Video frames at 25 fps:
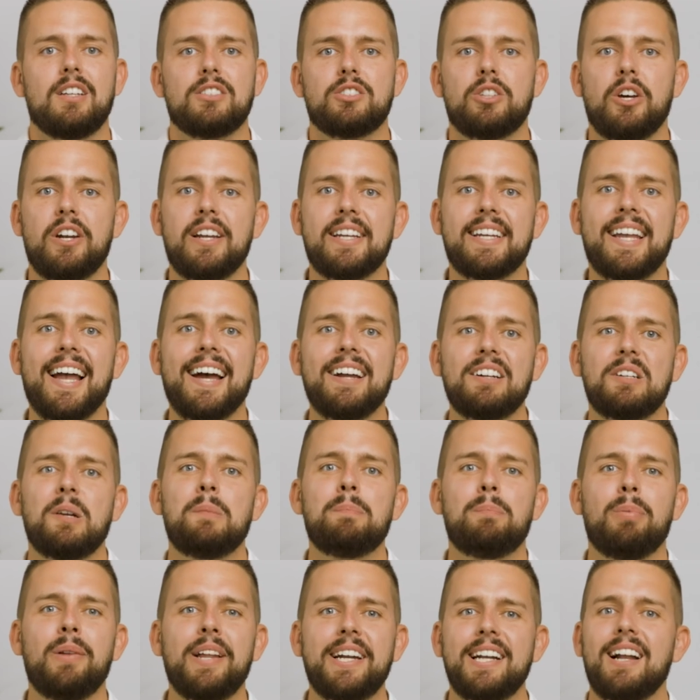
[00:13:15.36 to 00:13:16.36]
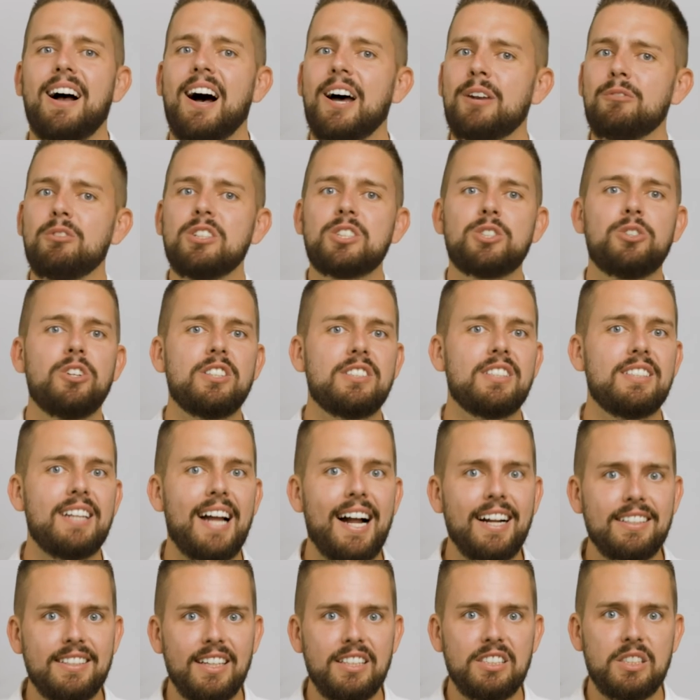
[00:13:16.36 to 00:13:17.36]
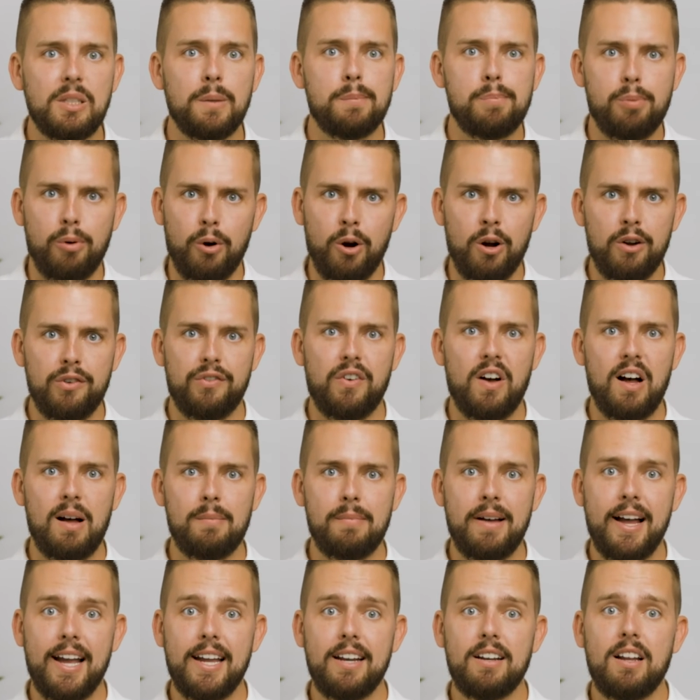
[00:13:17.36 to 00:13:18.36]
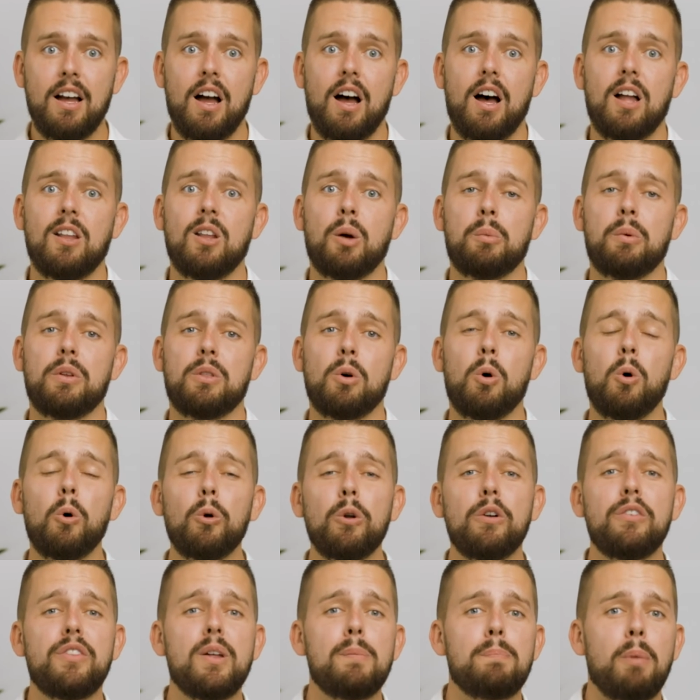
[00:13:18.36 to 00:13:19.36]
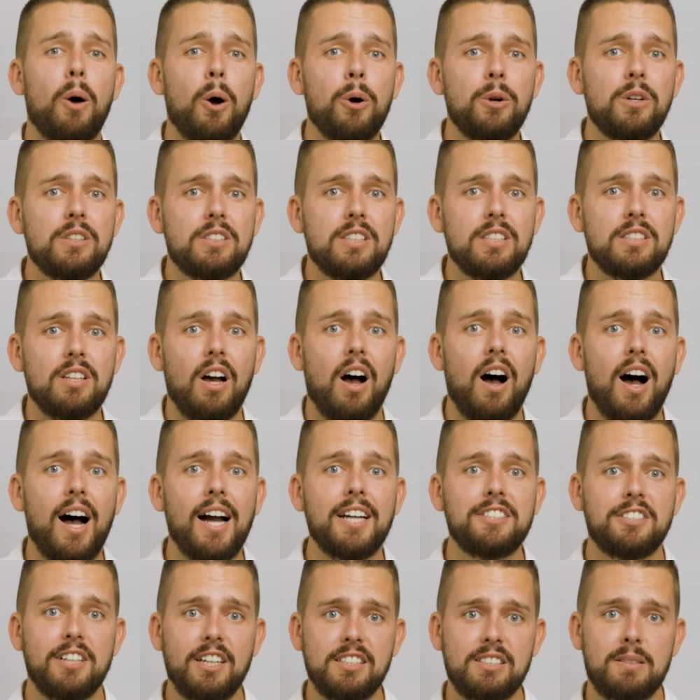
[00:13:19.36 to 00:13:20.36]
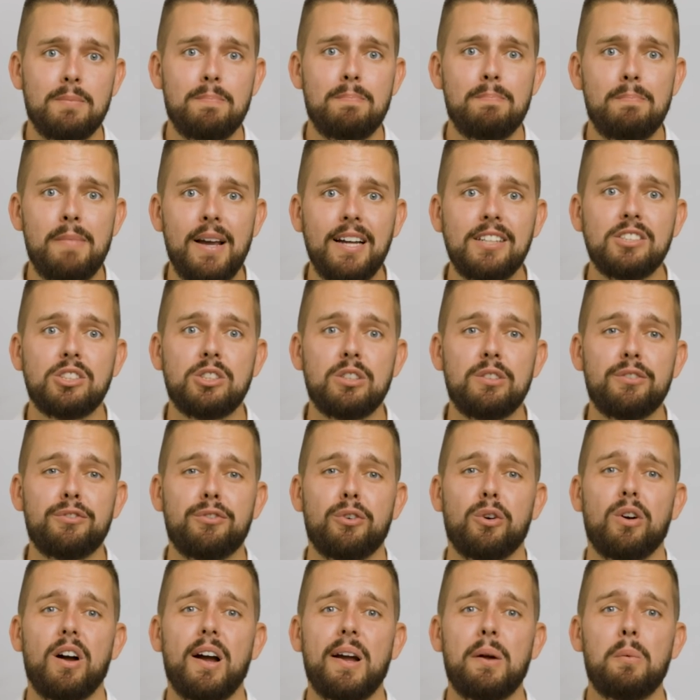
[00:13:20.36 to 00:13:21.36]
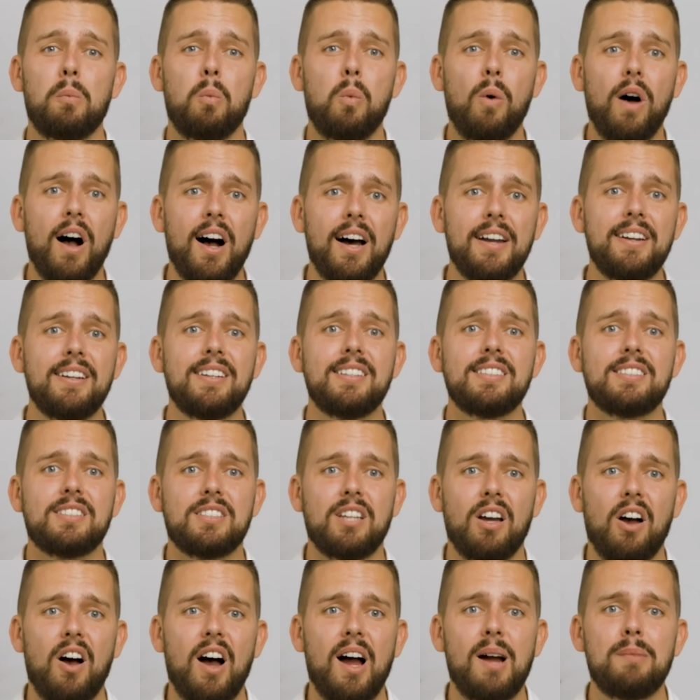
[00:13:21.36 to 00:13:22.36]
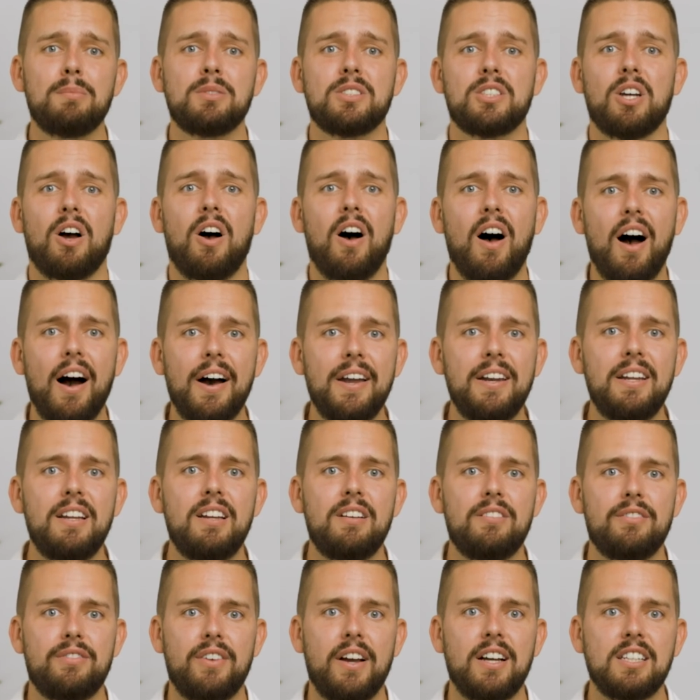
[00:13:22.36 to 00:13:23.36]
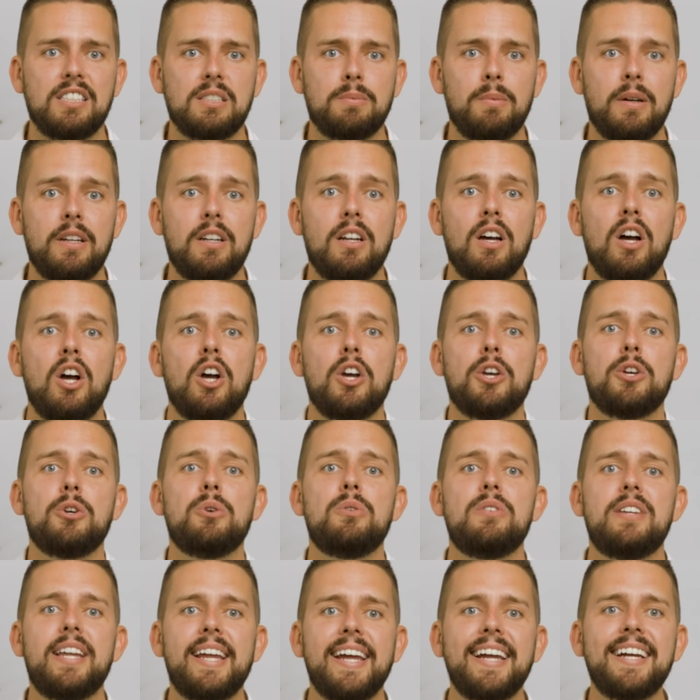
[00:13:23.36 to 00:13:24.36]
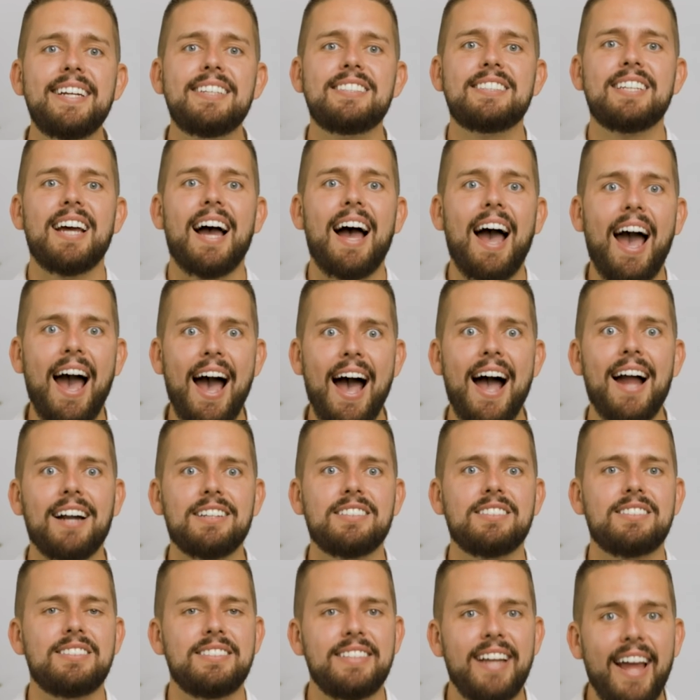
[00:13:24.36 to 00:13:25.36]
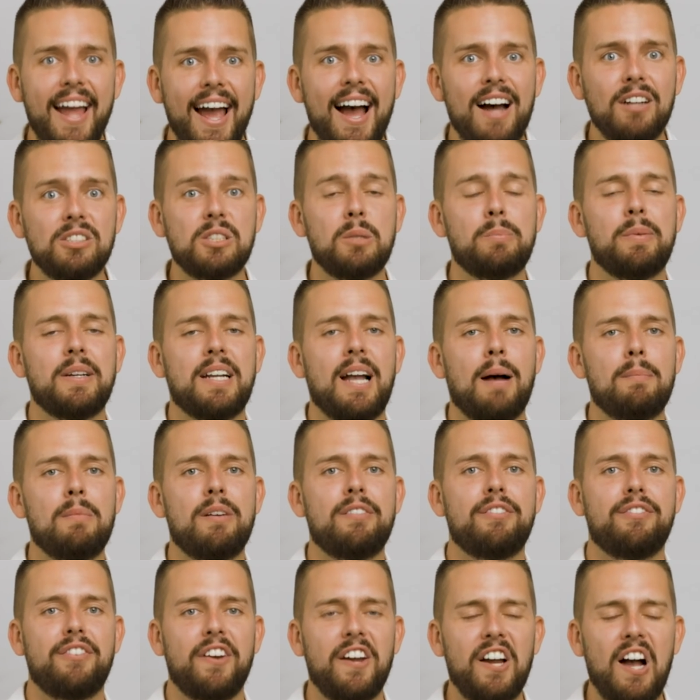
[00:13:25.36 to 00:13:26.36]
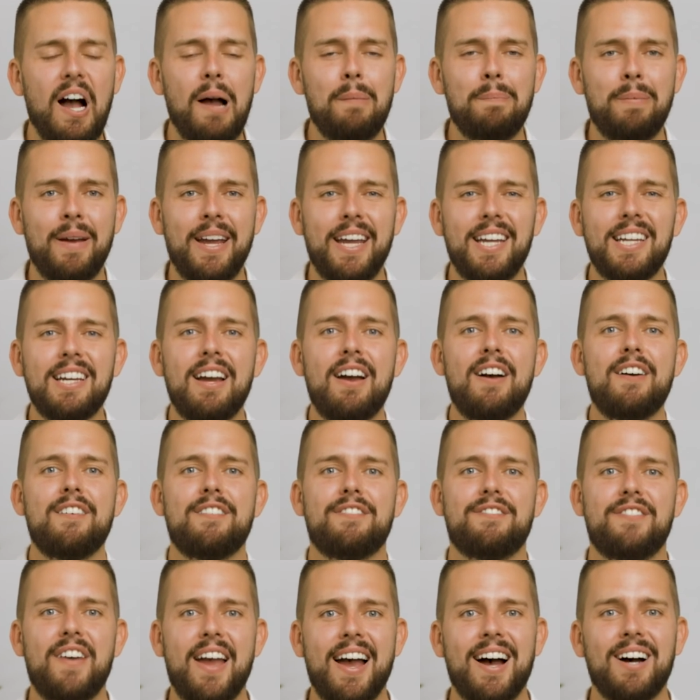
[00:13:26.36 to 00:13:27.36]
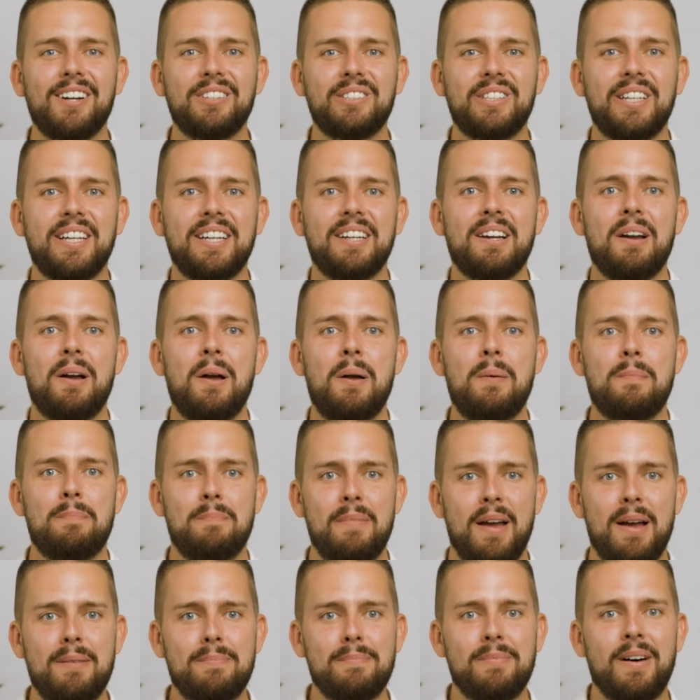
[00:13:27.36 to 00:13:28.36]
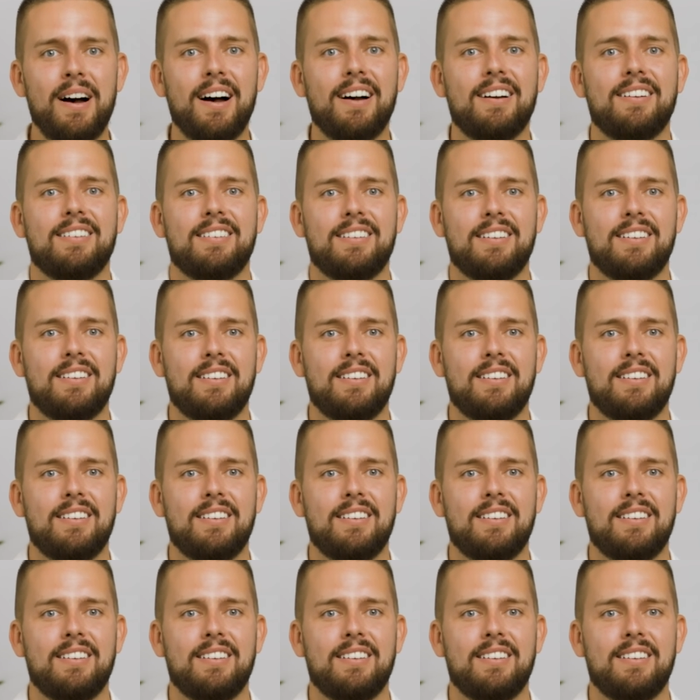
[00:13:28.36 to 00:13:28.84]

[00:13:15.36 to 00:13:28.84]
So to get complete unrestricted access to ProfileMate, along with all of the bonuses I just mentioned for a one-time tiny investment, you need to act now to become a VIP founding member.